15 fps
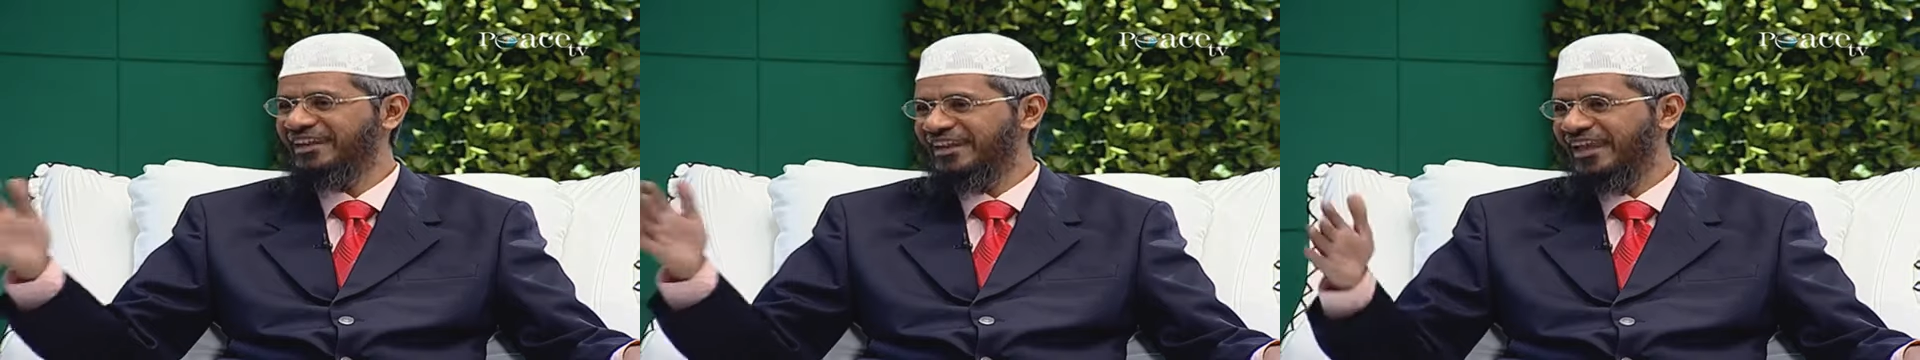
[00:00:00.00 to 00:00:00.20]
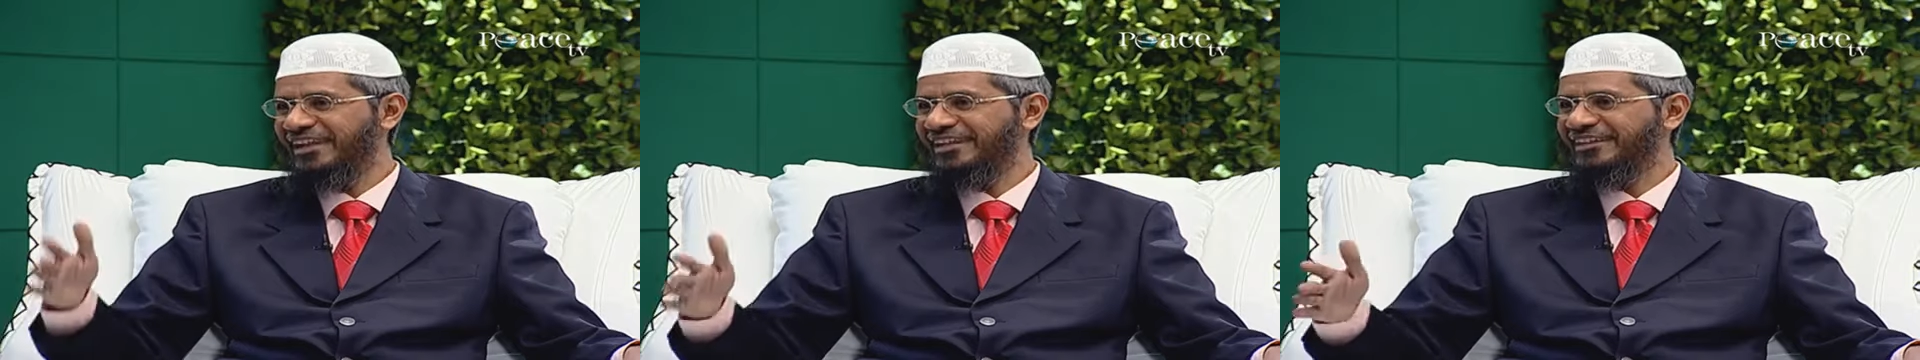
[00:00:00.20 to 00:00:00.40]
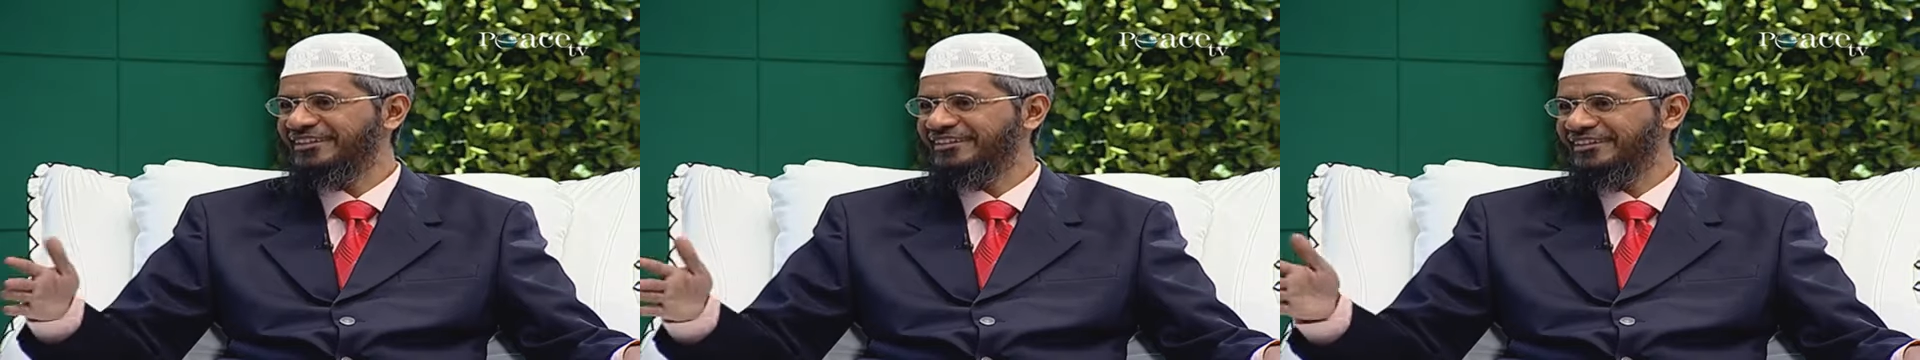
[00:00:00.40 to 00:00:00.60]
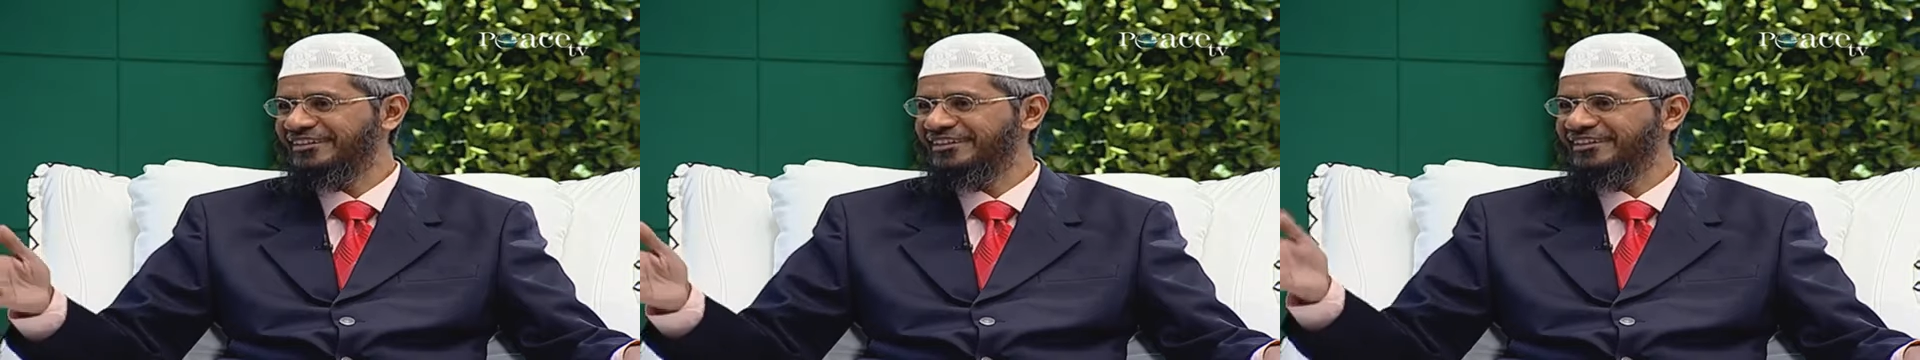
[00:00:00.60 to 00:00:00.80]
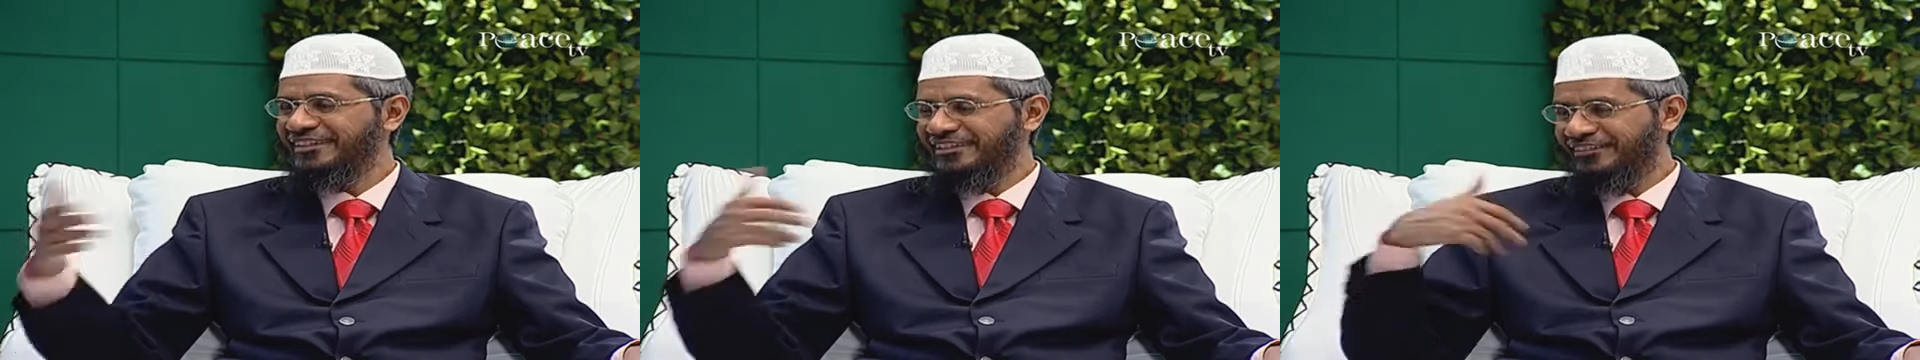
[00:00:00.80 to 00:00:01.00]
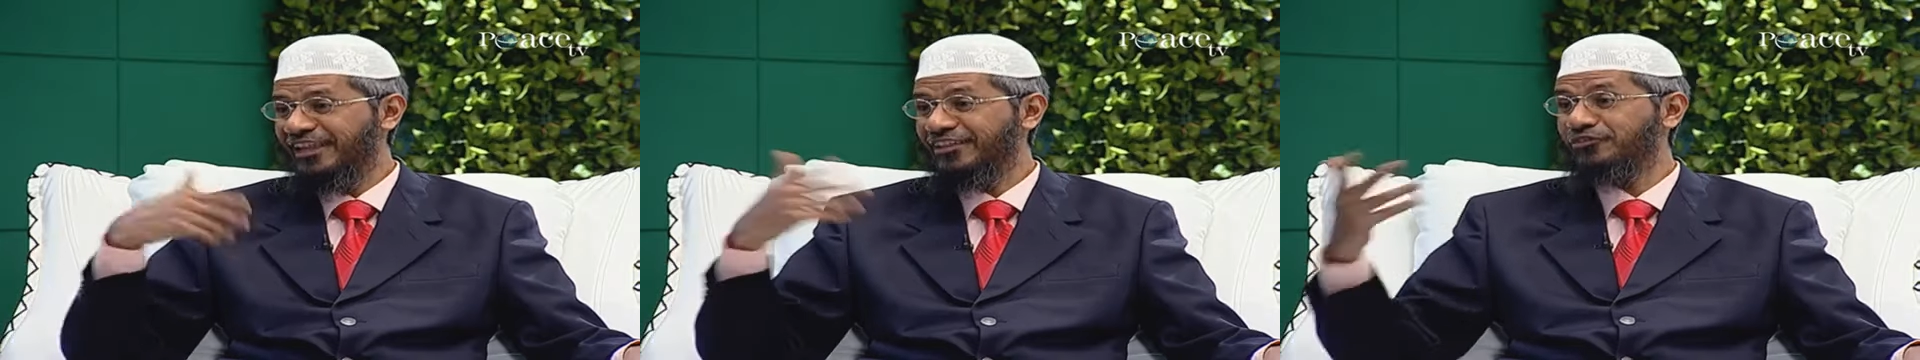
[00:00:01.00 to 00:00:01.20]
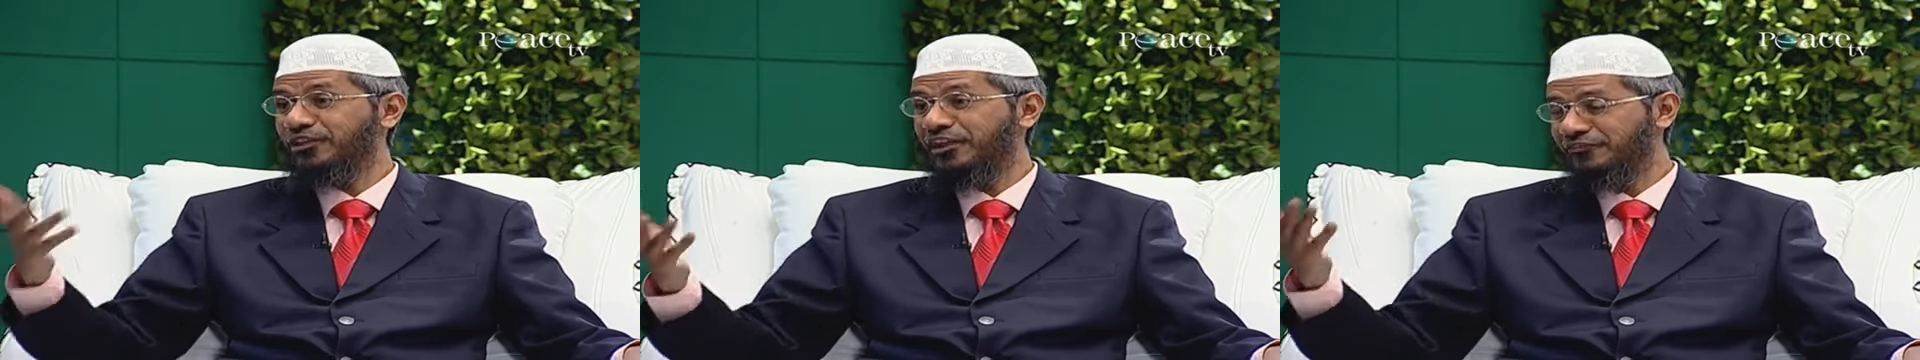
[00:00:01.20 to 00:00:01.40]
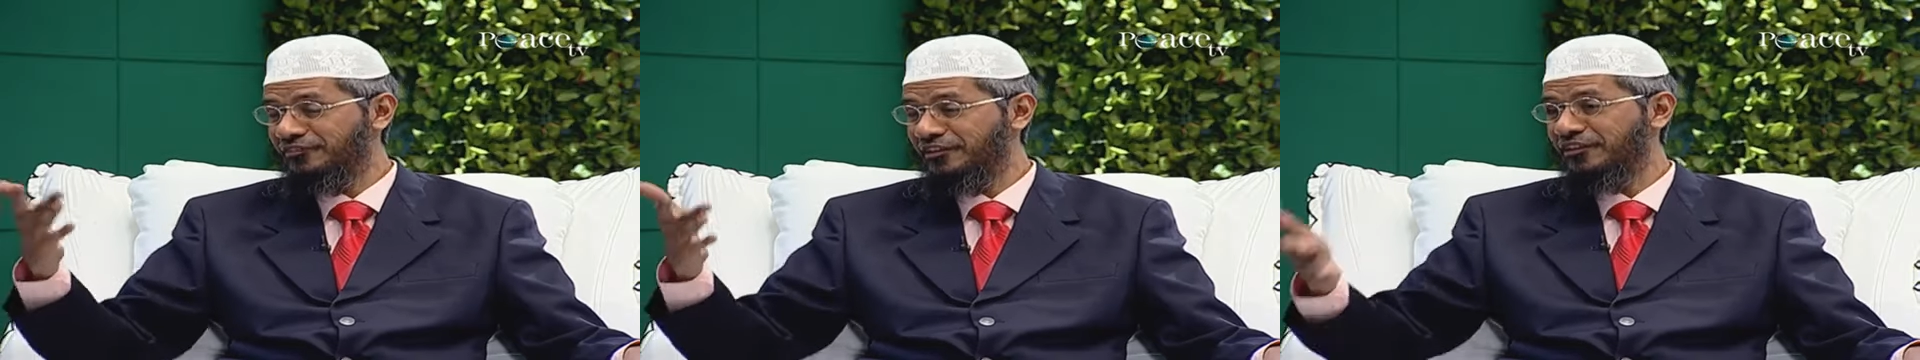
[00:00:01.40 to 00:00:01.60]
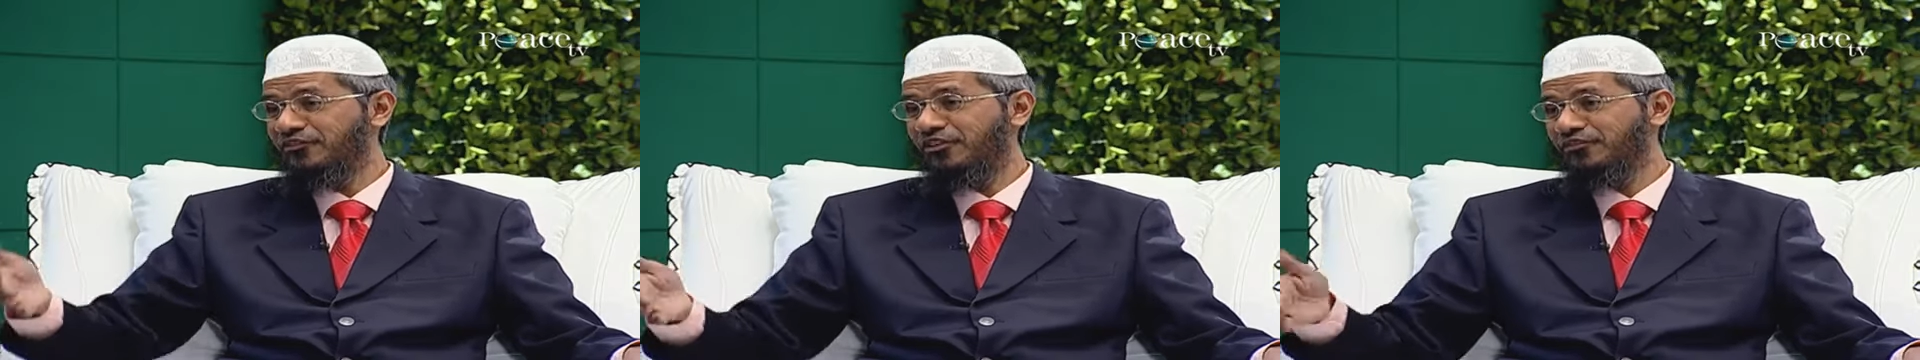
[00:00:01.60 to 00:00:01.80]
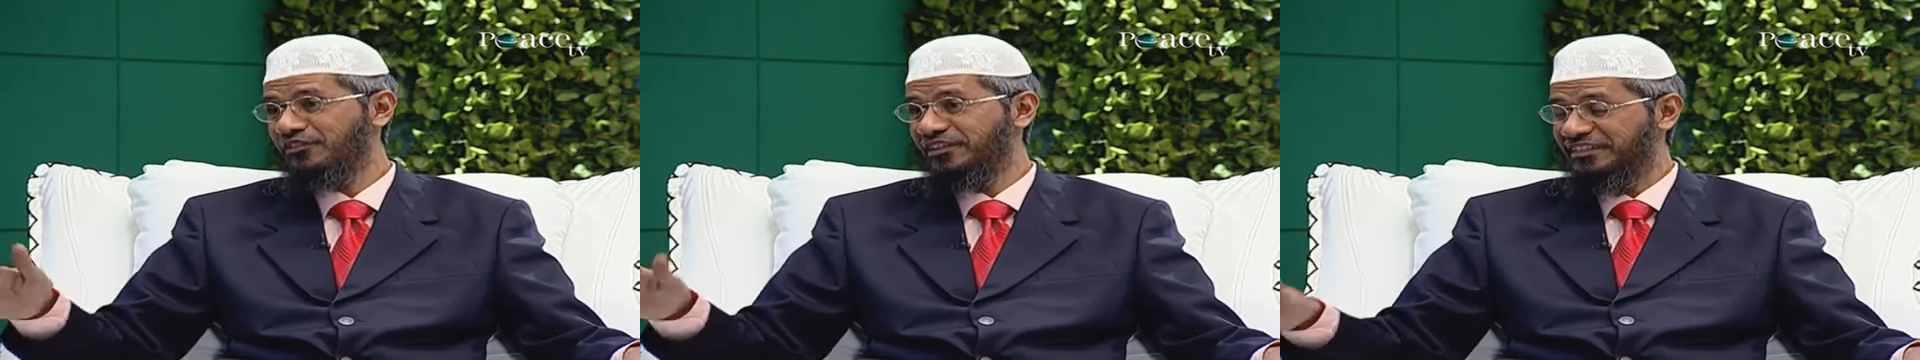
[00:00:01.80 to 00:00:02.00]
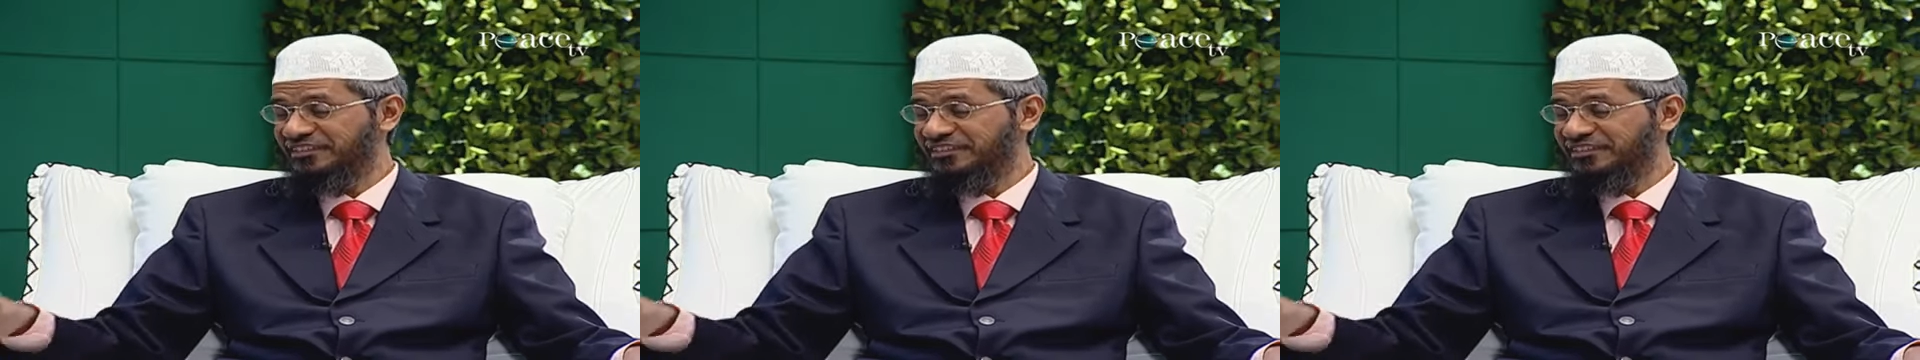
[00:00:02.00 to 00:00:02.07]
an allegation. That's what I feel is one of the